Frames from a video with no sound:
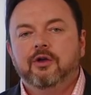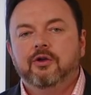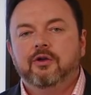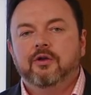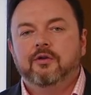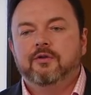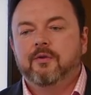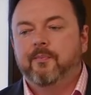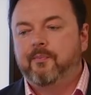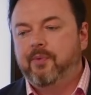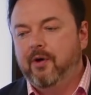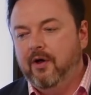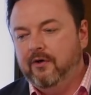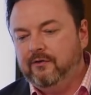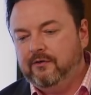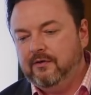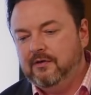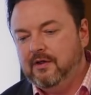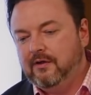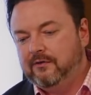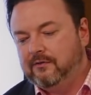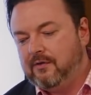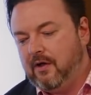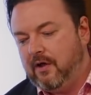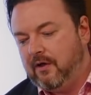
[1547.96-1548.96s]
The person
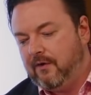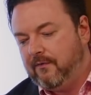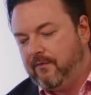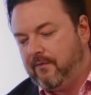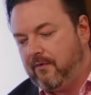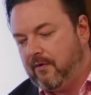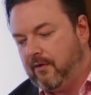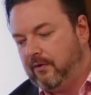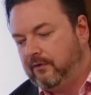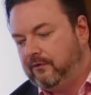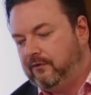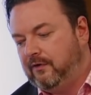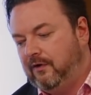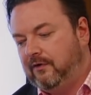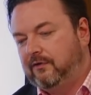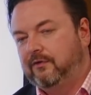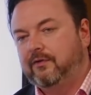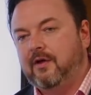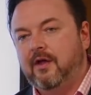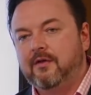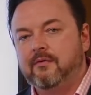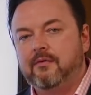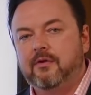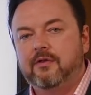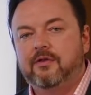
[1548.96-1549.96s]
that's going for a
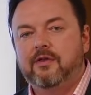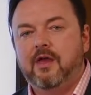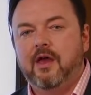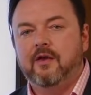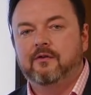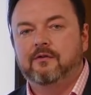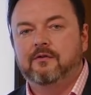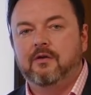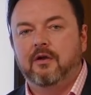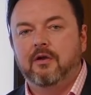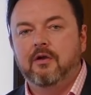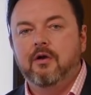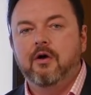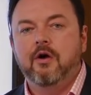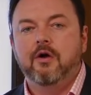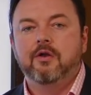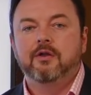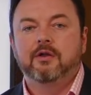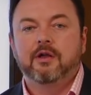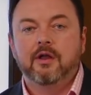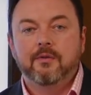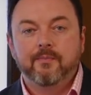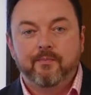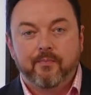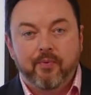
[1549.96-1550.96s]
$600,000 loan
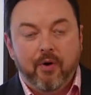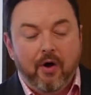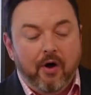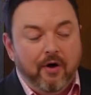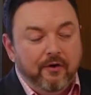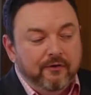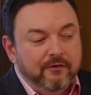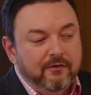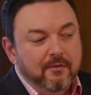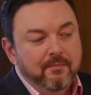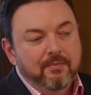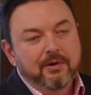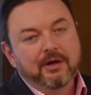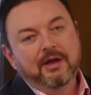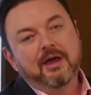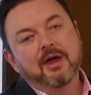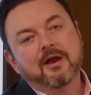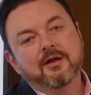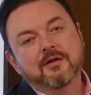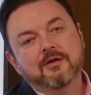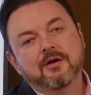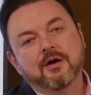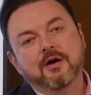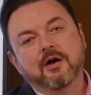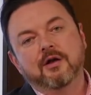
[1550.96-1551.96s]
can possibly get
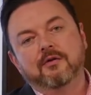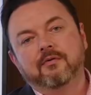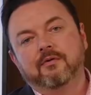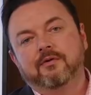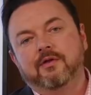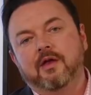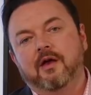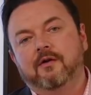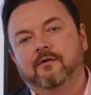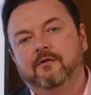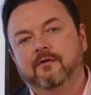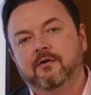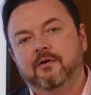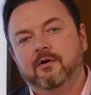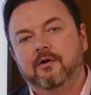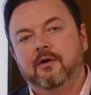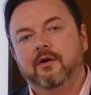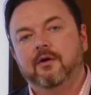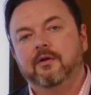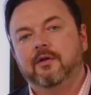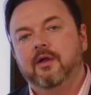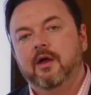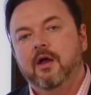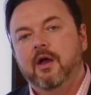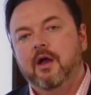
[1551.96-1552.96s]
a $900,000
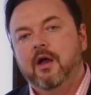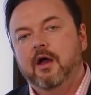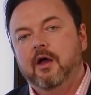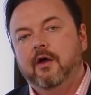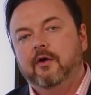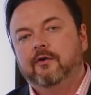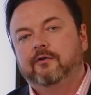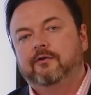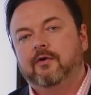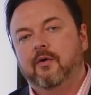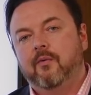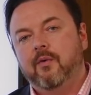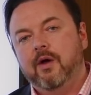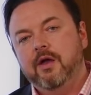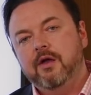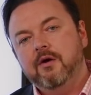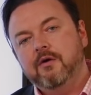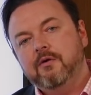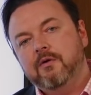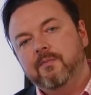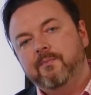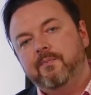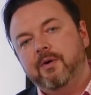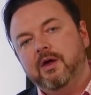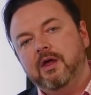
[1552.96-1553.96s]
loan. So where you're
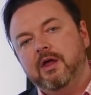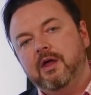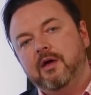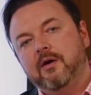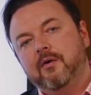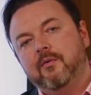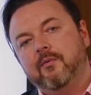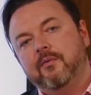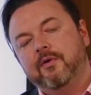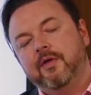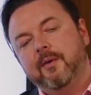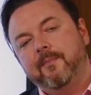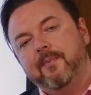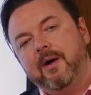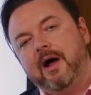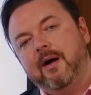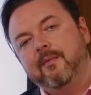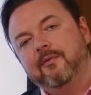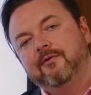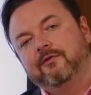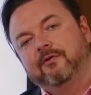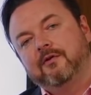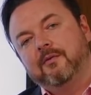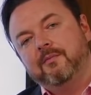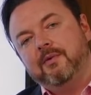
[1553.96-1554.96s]
competing with
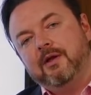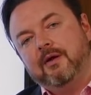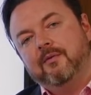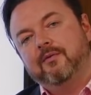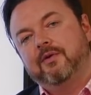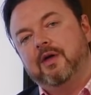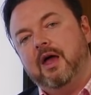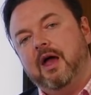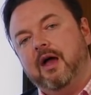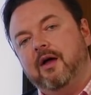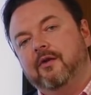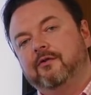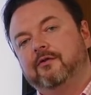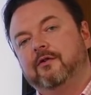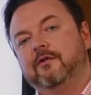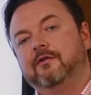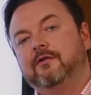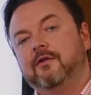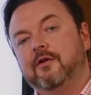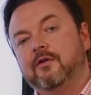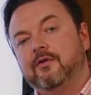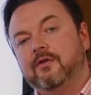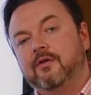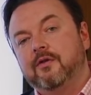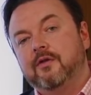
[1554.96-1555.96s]
apartments and competing with houses,
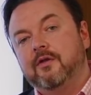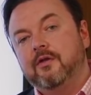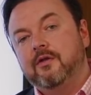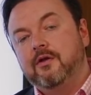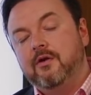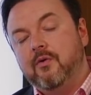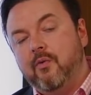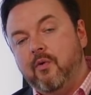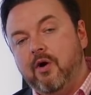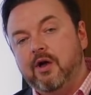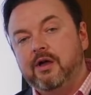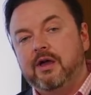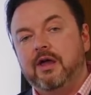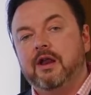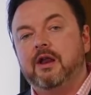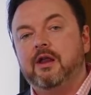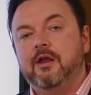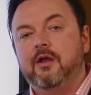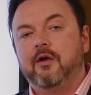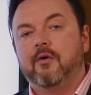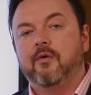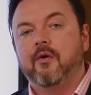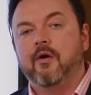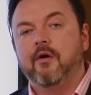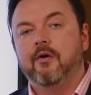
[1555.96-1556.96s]
you won't get
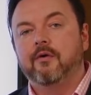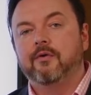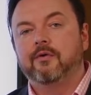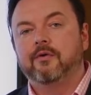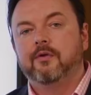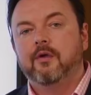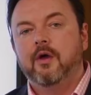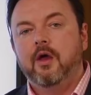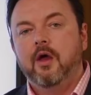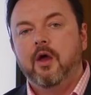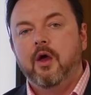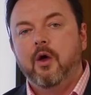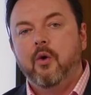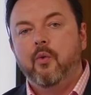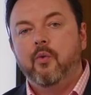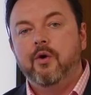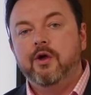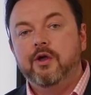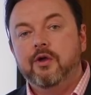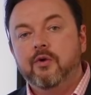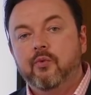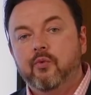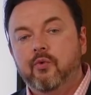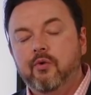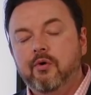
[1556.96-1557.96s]
any growth. Where
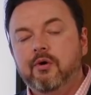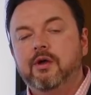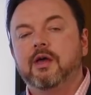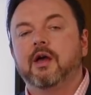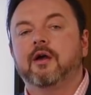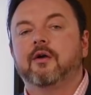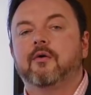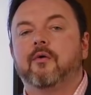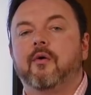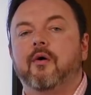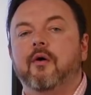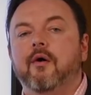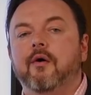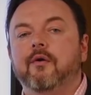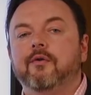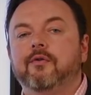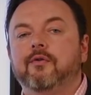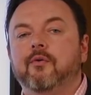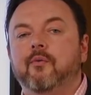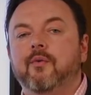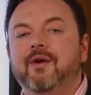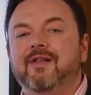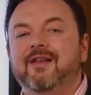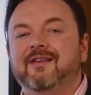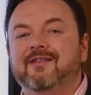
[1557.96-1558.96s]
you will get growth,
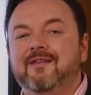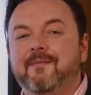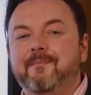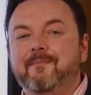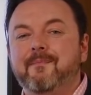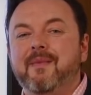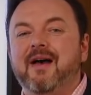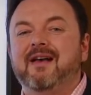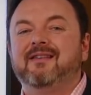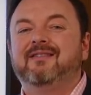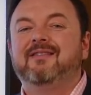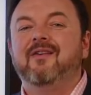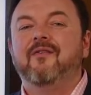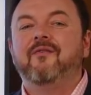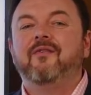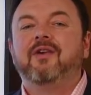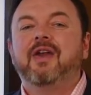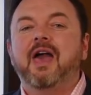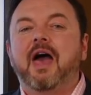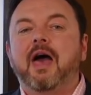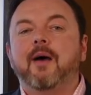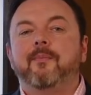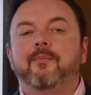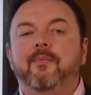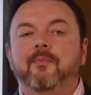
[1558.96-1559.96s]
where there's a massive
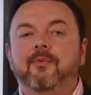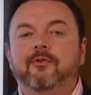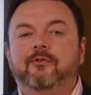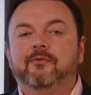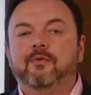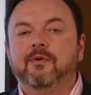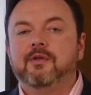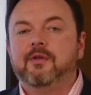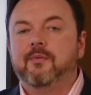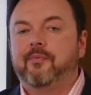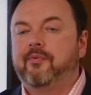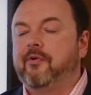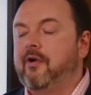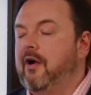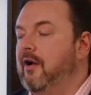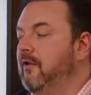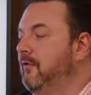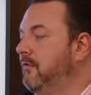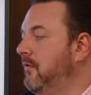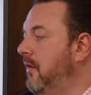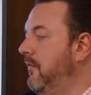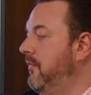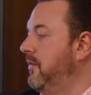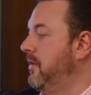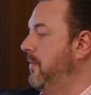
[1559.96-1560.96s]
gap between the
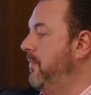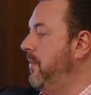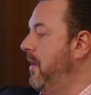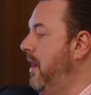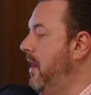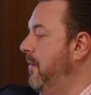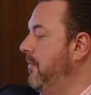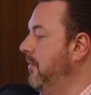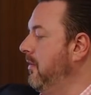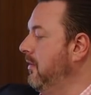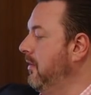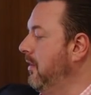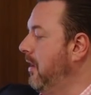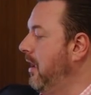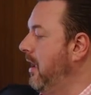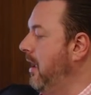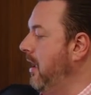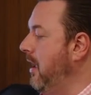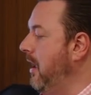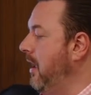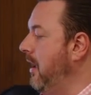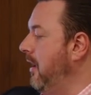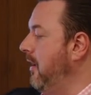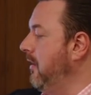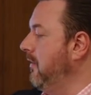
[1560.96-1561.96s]
price of an apartment
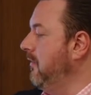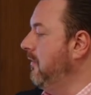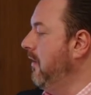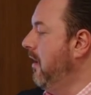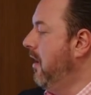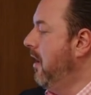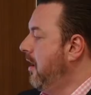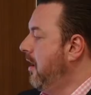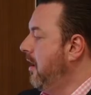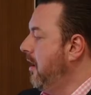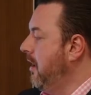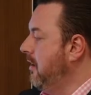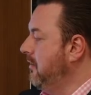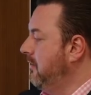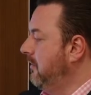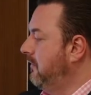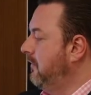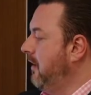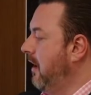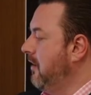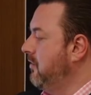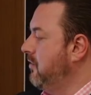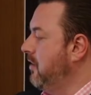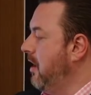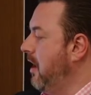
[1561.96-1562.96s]
and a
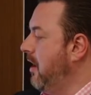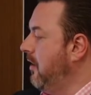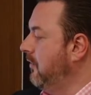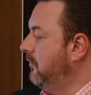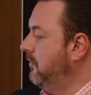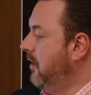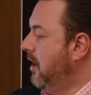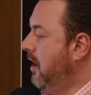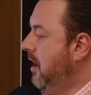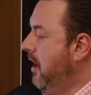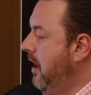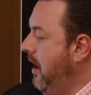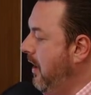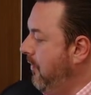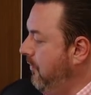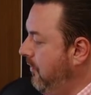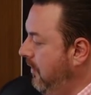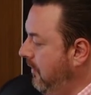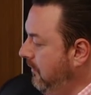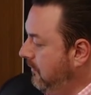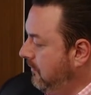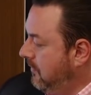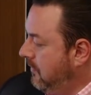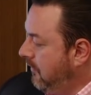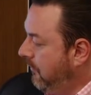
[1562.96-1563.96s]
detached house. And
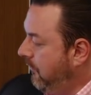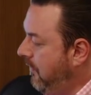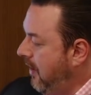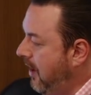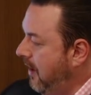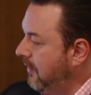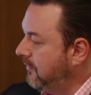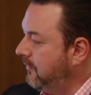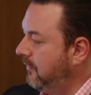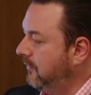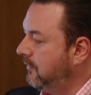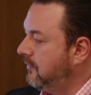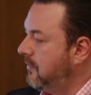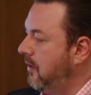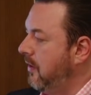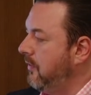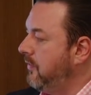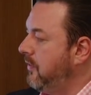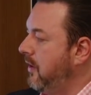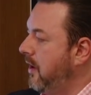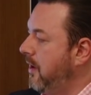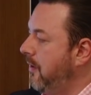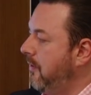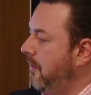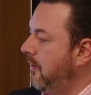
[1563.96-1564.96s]
these are the fastest
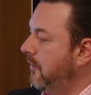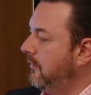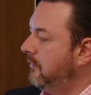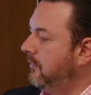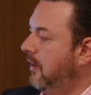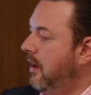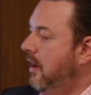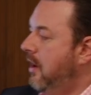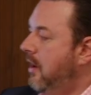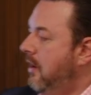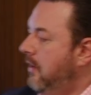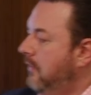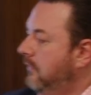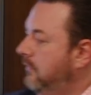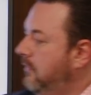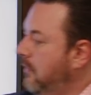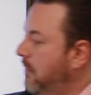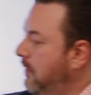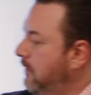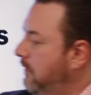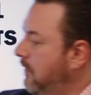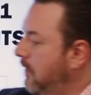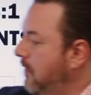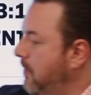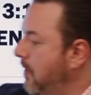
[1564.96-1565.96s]
growth areas. So
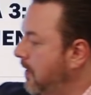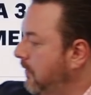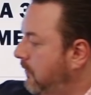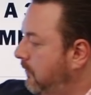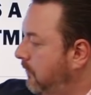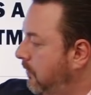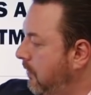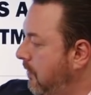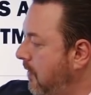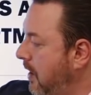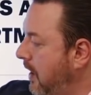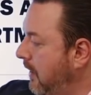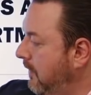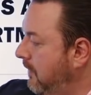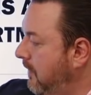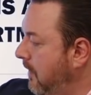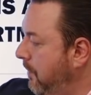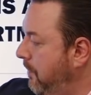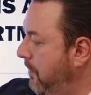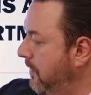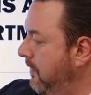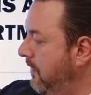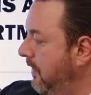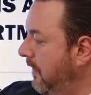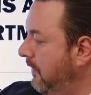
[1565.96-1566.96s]
we're talking about Toorak,
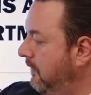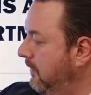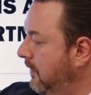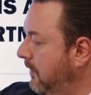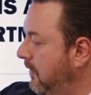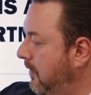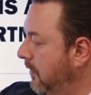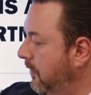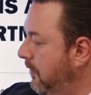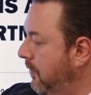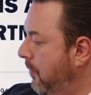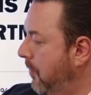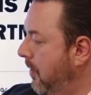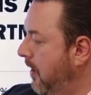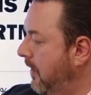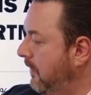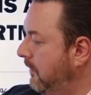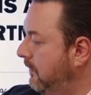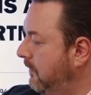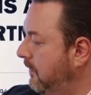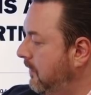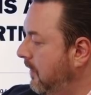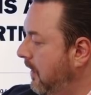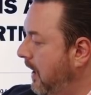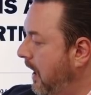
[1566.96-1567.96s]
Dippendy, St Kilda
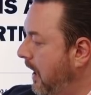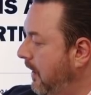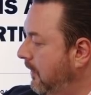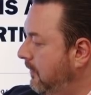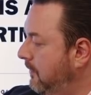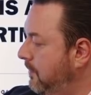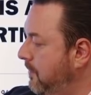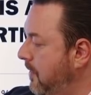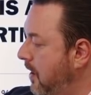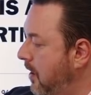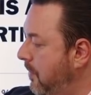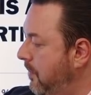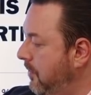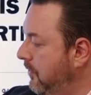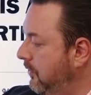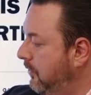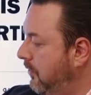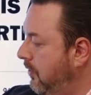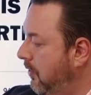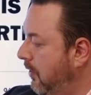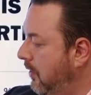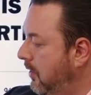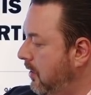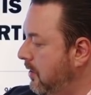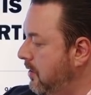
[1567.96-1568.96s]
West, East Melbourne,
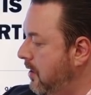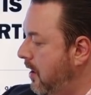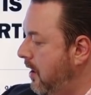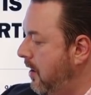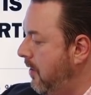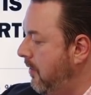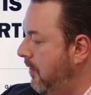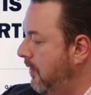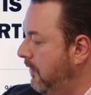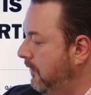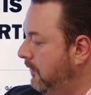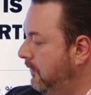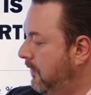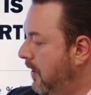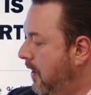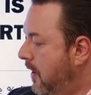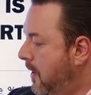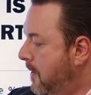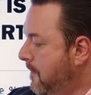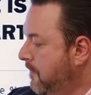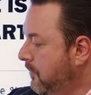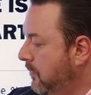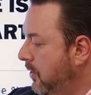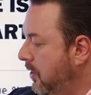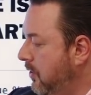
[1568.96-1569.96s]
Kew Glen Iris,
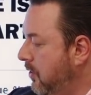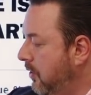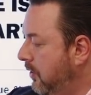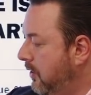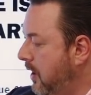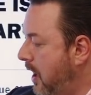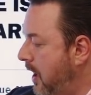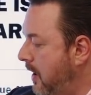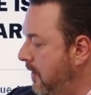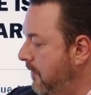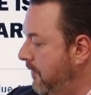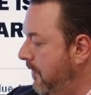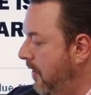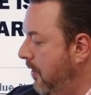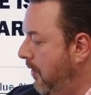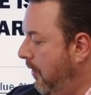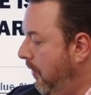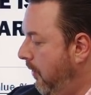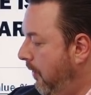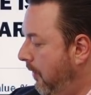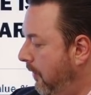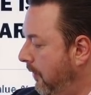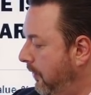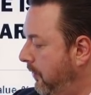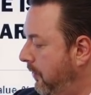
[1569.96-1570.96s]
you know, Gardenvale,
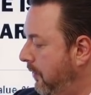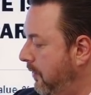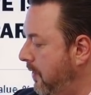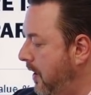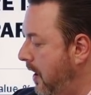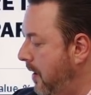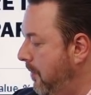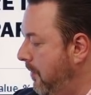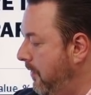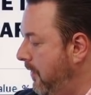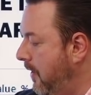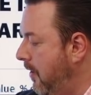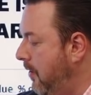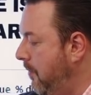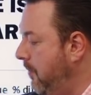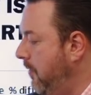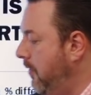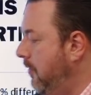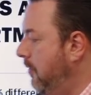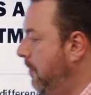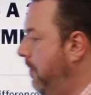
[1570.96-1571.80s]
Hawthorn, Armadale, Middle